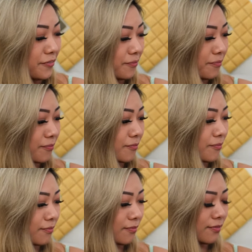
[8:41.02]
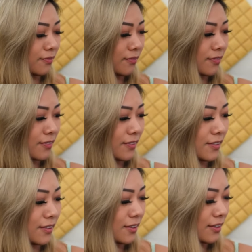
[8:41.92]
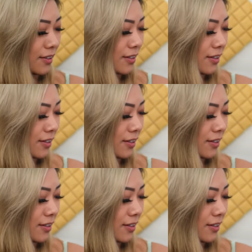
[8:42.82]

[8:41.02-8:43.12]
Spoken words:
The person shown says nothing.